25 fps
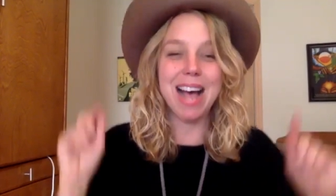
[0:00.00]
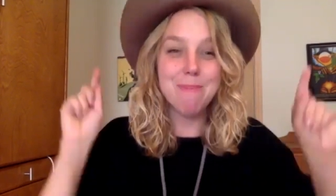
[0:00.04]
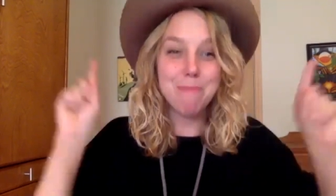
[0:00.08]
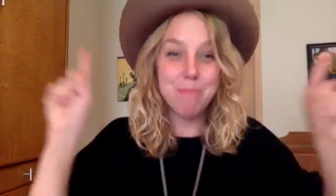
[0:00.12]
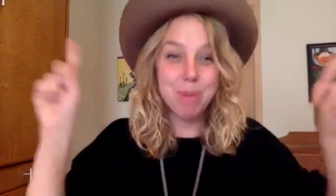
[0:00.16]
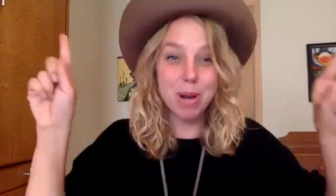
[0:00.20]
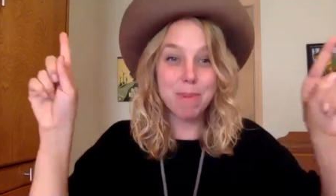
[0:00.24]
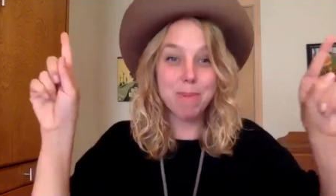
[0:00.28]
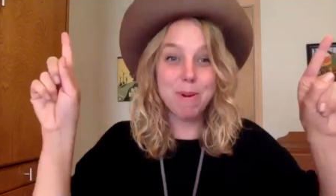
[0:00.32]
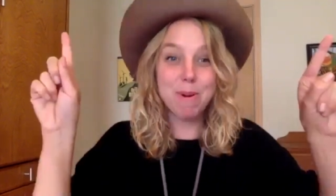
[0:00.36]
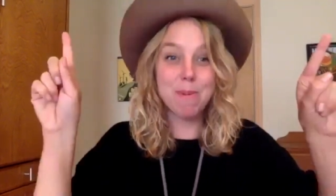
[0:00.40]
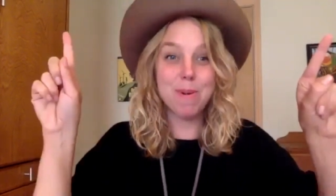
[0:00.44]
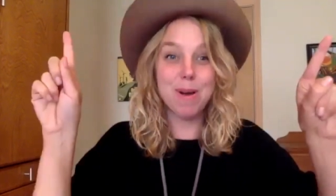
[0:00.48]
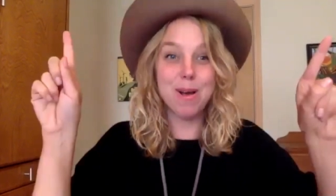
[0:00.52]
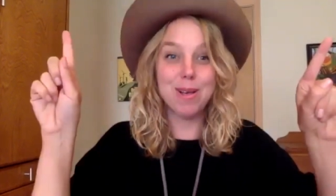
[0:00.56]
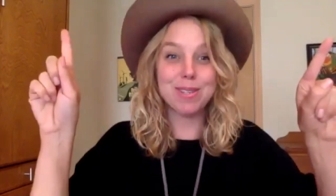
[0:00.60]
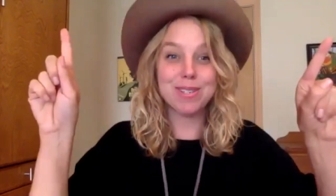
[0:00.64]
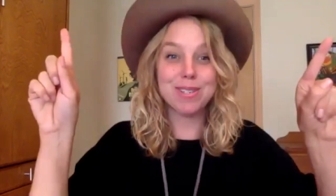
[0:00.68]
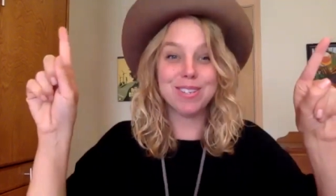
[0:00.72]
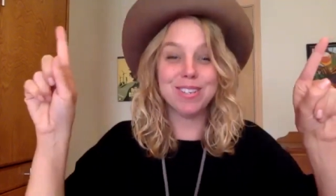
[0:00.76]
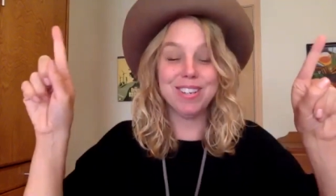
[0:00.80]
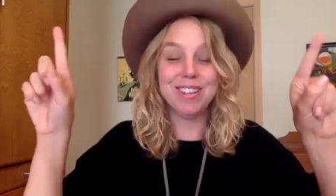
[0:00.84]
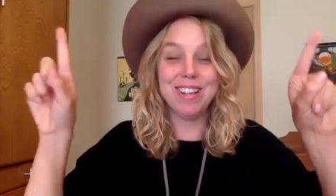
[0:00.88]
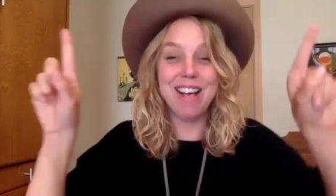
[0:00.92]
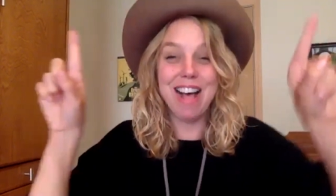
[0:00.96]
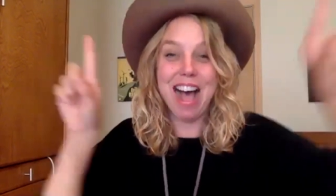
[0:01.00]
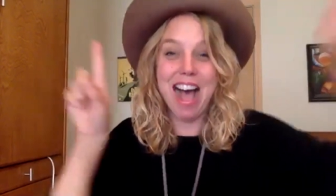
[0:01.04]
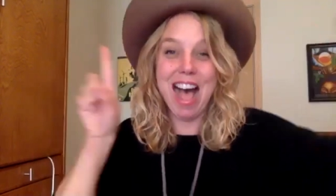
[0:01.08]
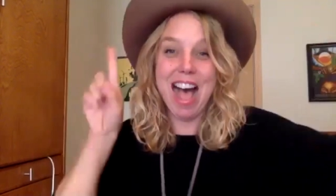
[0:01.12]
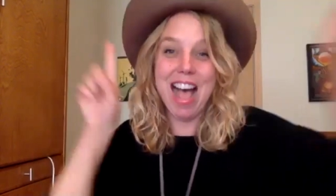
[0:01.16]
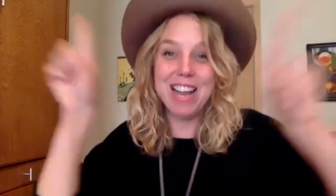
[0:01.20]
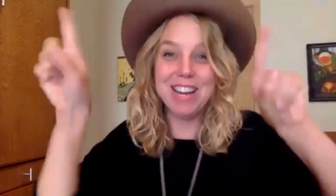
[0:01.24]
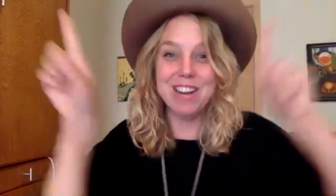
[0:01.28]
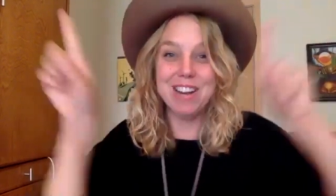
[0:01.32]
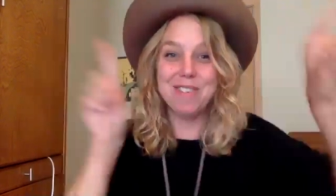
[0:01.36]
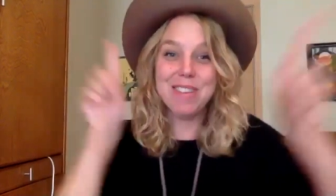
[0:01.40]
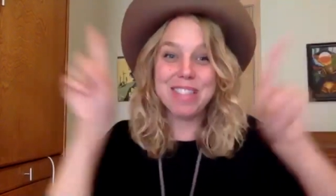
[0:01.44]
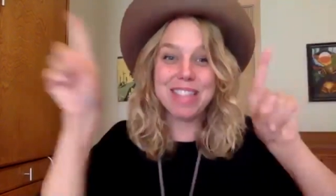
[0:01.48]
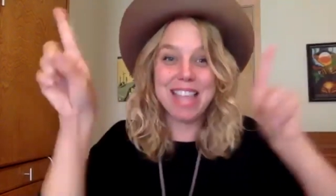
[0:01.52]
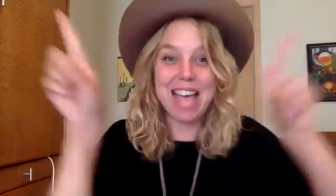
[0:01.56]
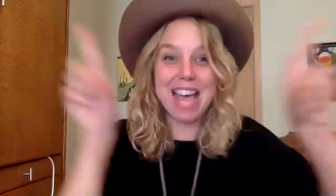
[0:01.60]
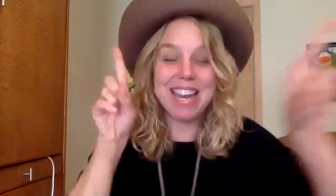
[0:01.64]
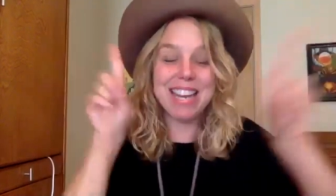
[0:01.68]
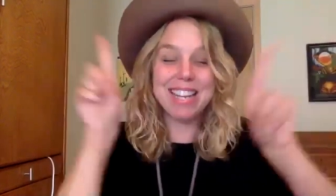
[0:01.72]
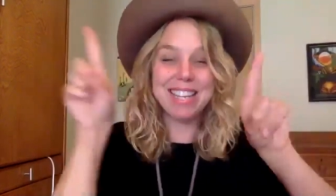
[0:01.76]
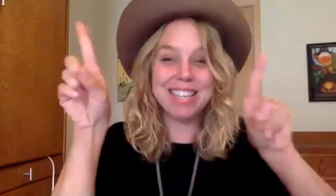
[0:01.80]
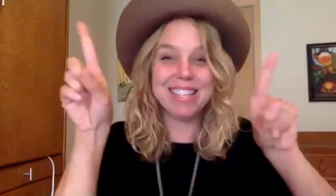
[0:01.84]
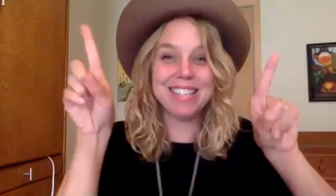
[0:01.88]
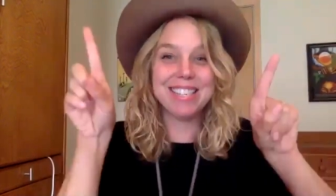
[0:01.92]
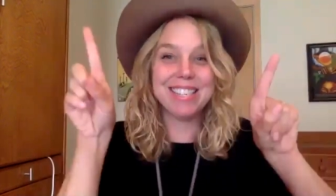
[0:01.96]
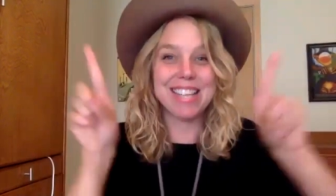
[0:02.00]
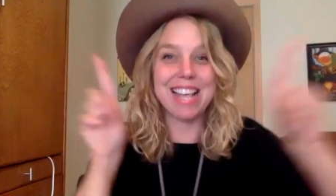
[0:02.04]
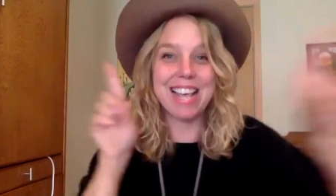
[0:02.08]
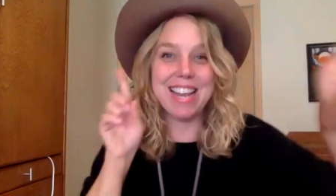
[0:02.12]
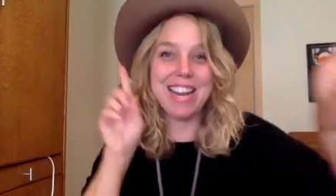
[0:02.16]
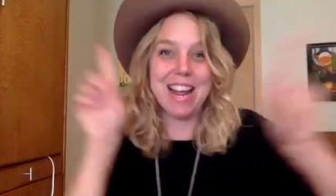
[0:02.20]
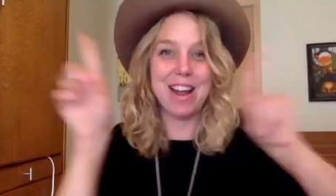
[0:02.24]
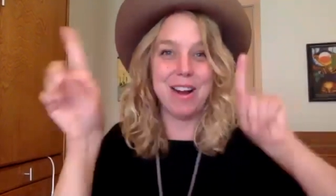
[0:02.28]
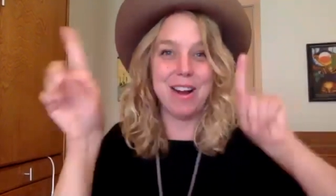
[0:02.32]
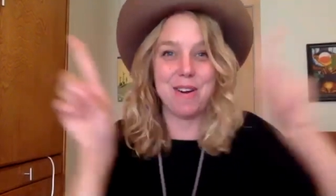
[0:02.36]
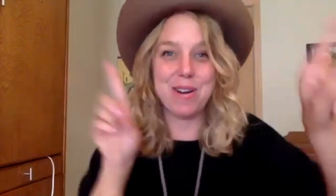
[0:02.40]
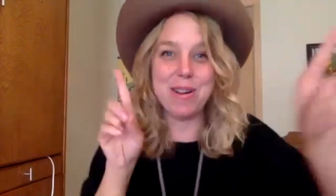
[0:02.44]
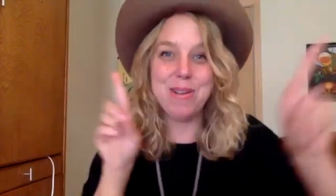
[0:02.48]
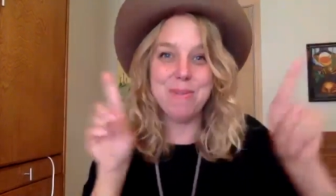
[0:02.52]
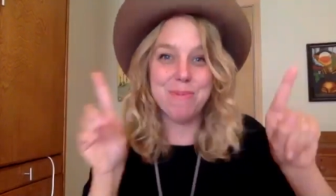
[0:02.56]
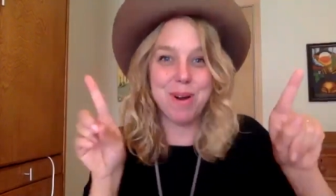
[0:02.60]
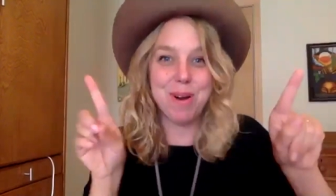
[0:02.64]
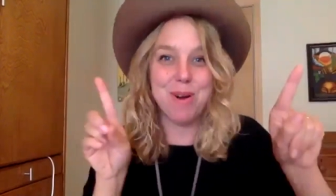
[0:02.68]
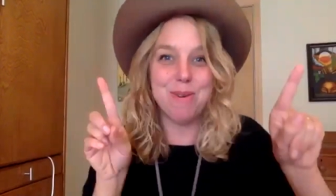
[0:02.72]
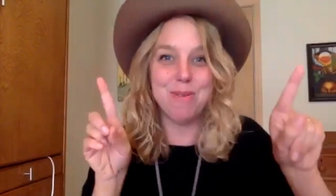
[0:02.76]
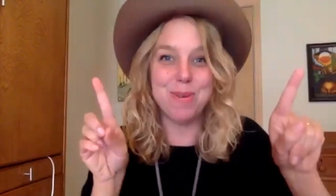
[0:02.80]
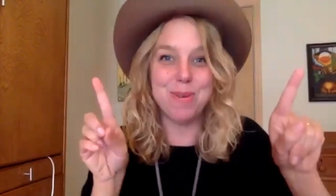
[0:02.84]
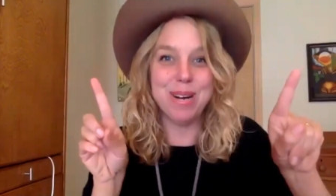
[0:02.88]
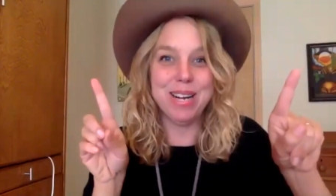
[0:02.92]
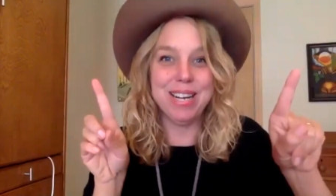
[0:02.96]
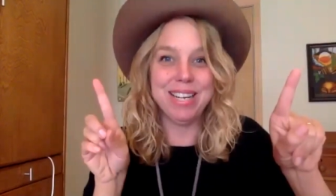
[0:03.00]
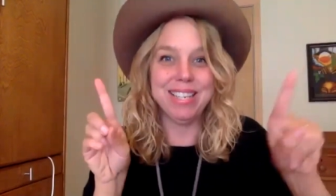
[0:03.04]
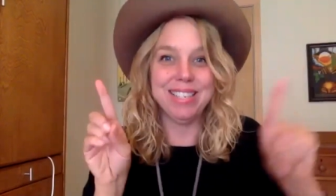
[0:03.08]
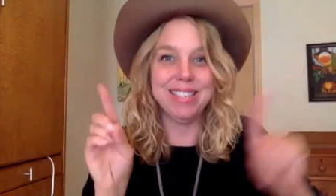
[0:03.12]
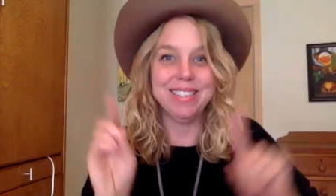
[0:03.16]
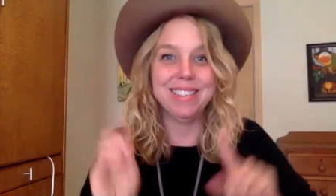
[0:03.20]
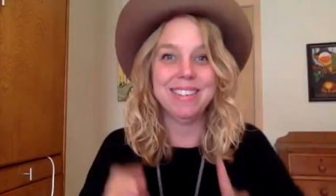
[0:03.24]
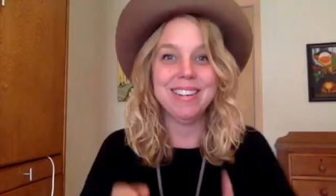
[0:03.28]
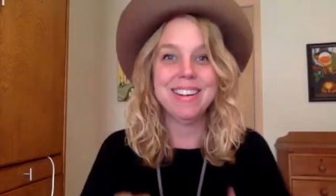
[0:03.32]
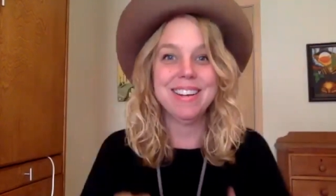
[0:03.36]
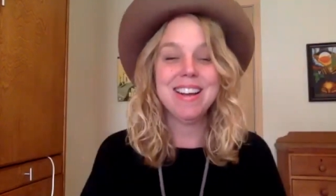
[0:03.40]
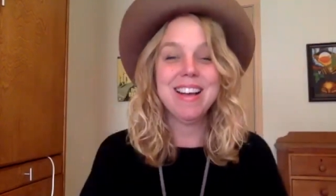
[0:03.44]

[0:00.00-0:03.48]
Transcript: book proposal, I know what that is, and I already wrote one.